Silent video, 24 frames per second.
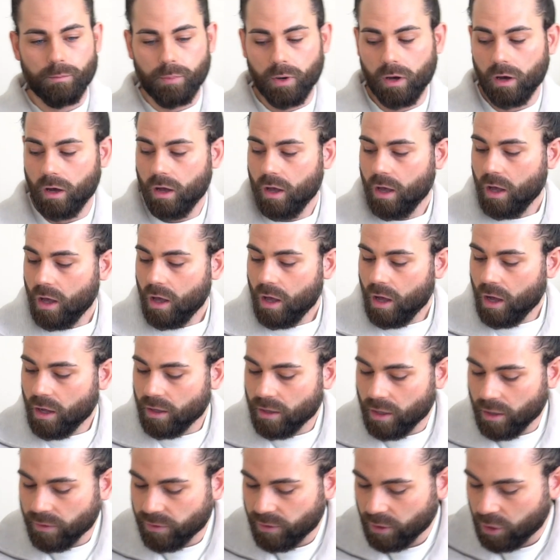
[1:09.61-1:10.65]
but
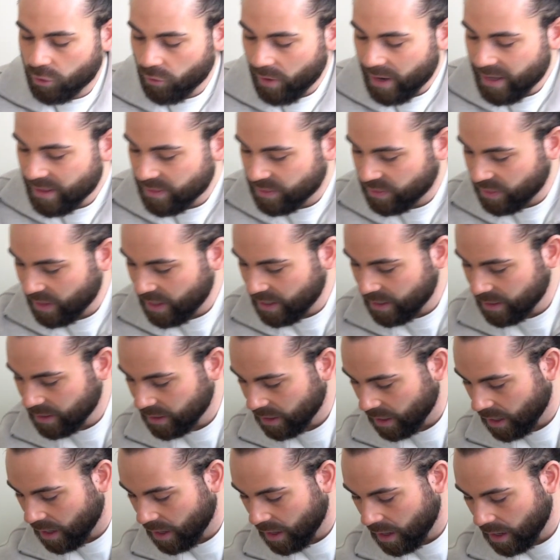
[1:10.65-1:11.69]
the great
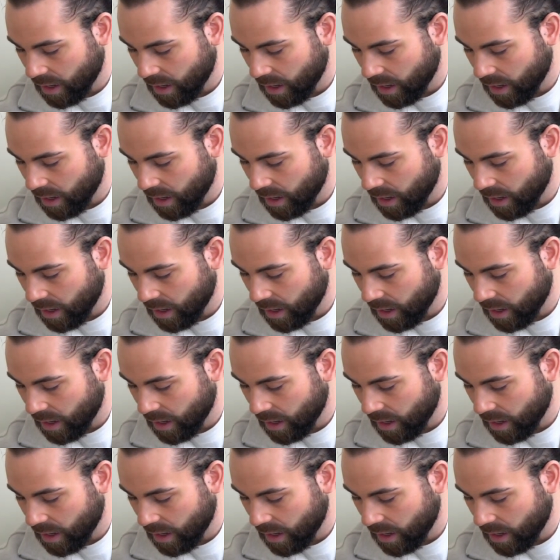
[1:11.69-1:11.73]
thing